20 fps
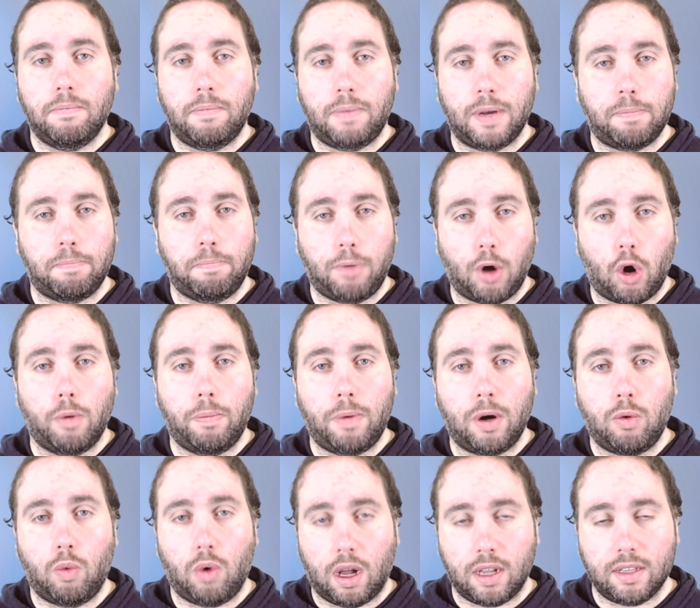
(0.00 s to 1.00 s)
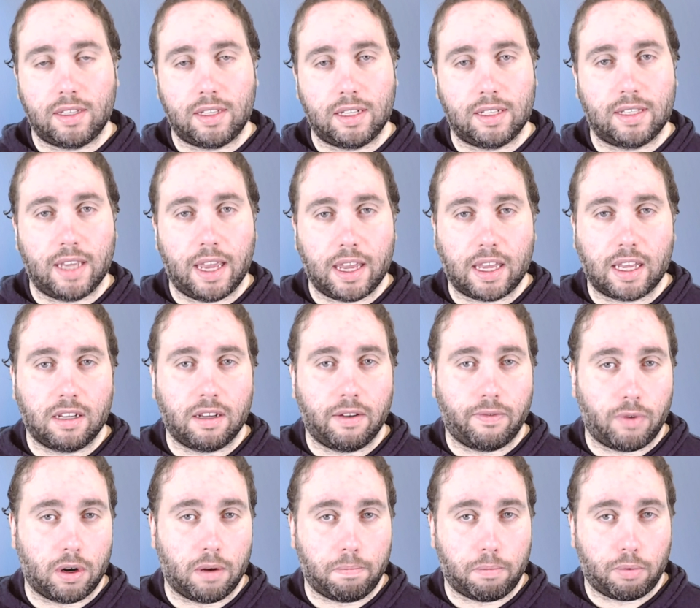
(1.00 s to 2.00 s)
But Boba wants to take a
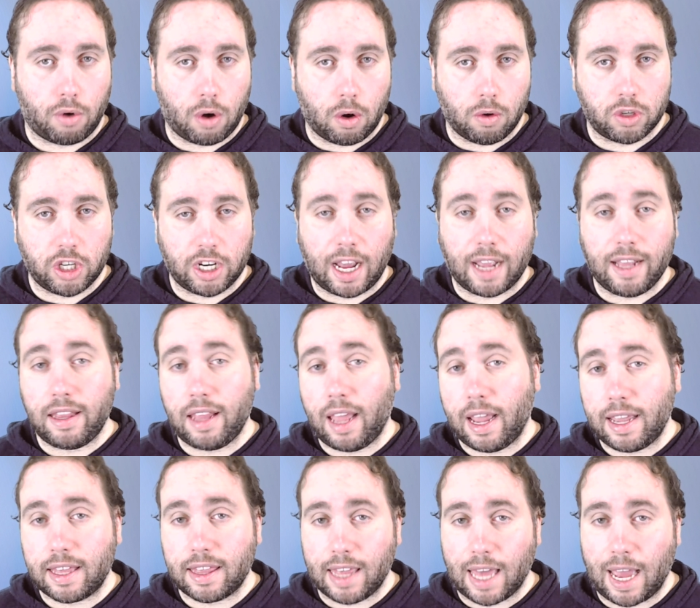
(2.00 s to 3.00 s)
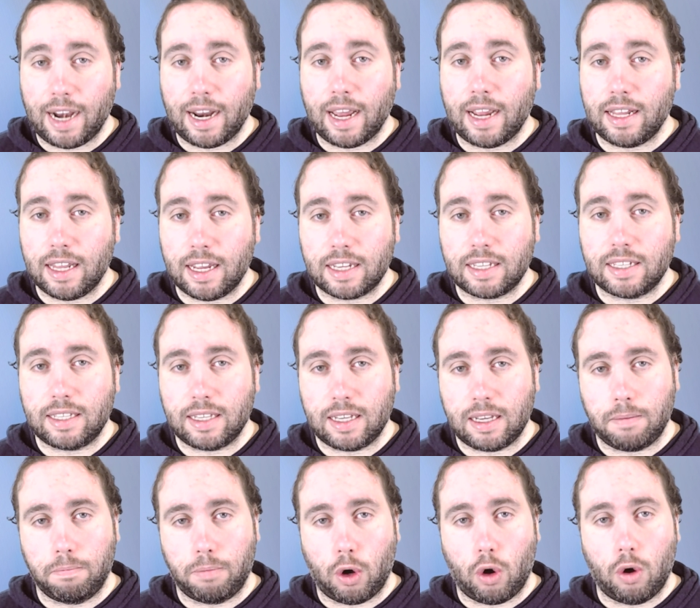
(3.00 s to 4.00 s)
different approach. And I like that. I like
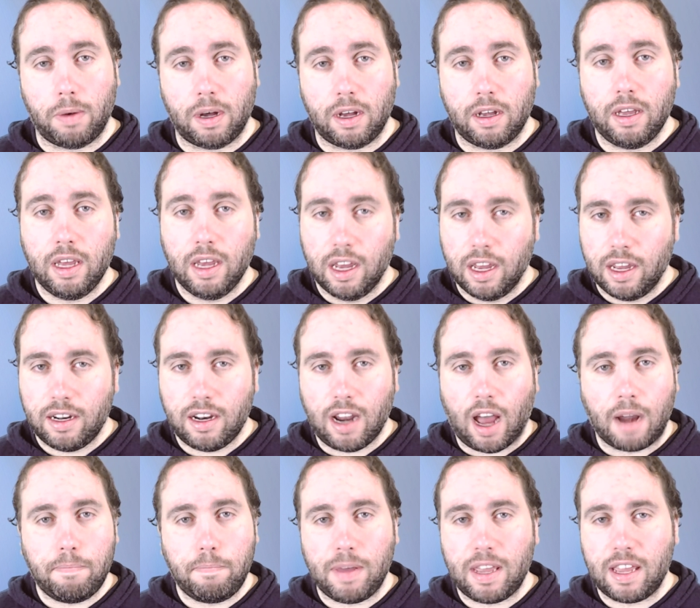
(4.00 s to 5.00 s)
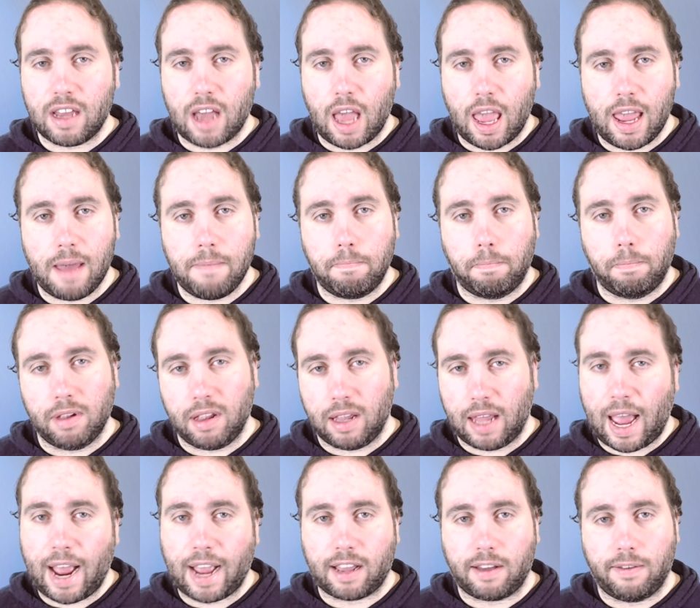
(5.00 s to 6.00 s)
seeing Boba not being a
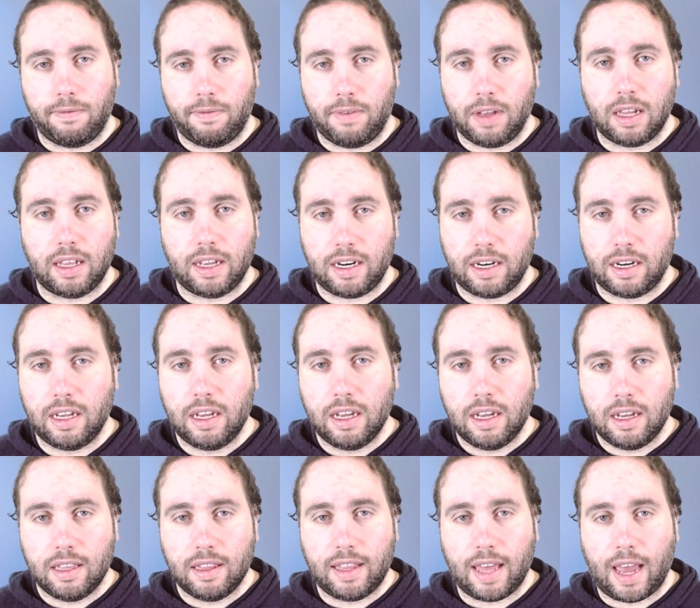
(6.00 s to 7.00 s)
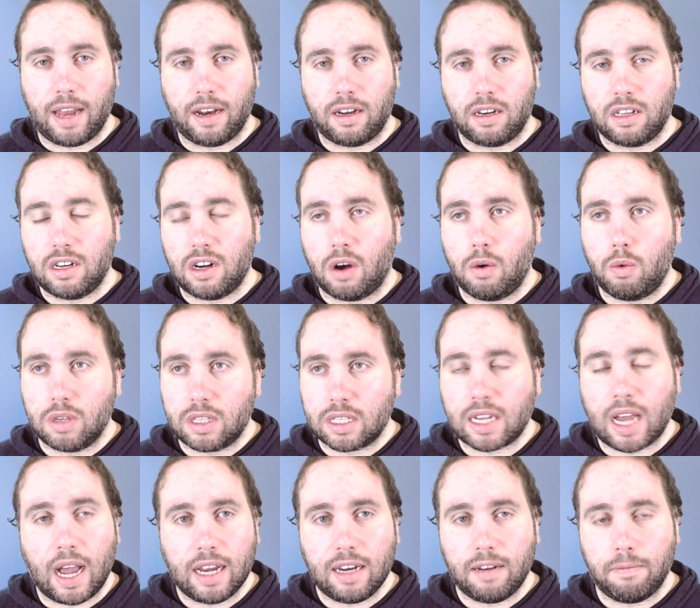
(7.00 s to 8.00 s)
black villain that, you know, was
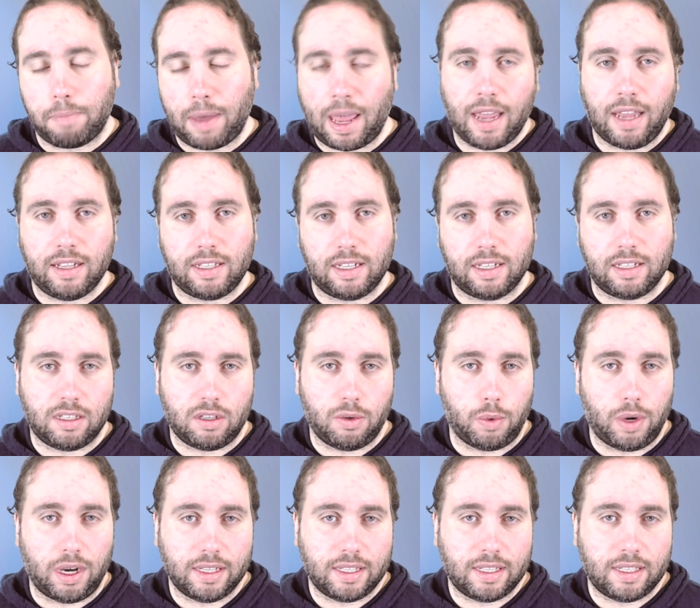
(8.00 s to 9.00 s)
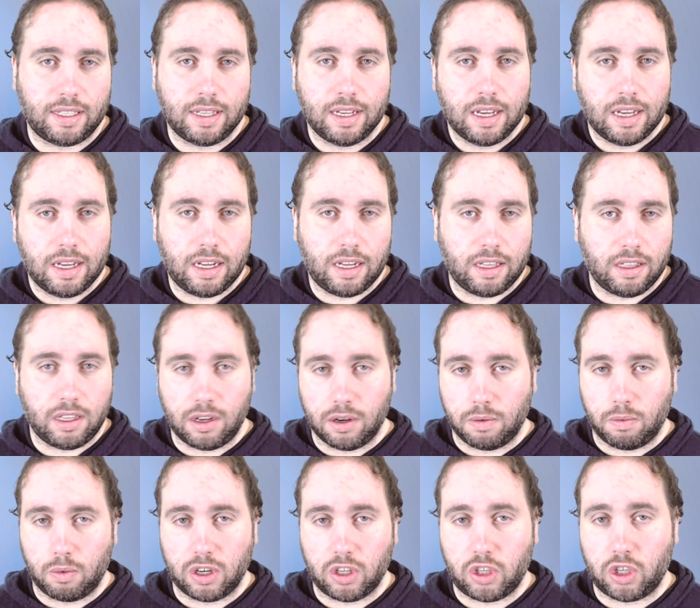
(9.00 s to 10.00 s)
kind of painted to us in the
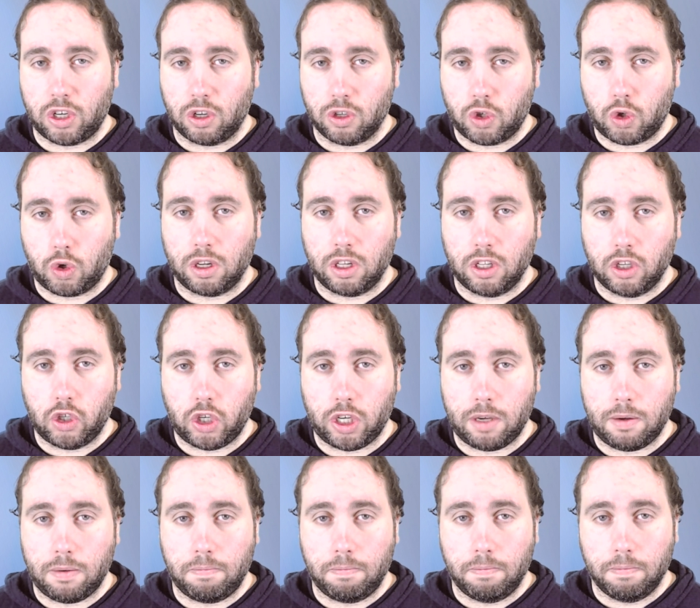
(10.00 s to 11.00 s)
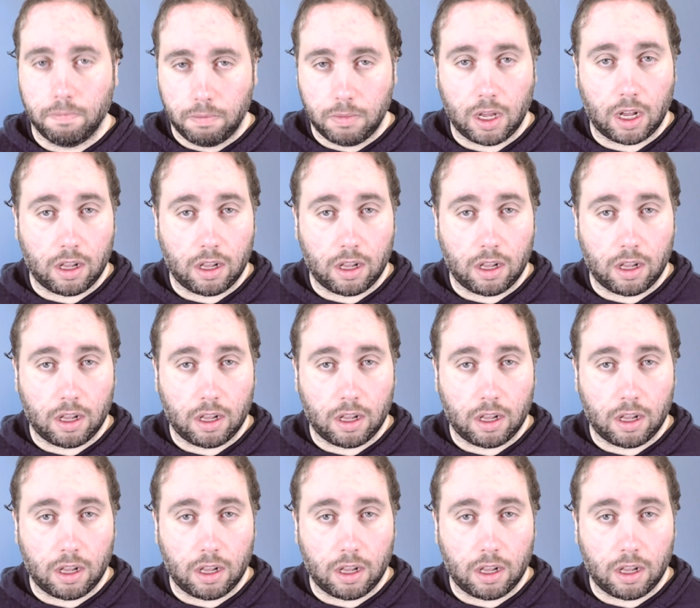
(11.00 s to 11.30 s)
original trilogy a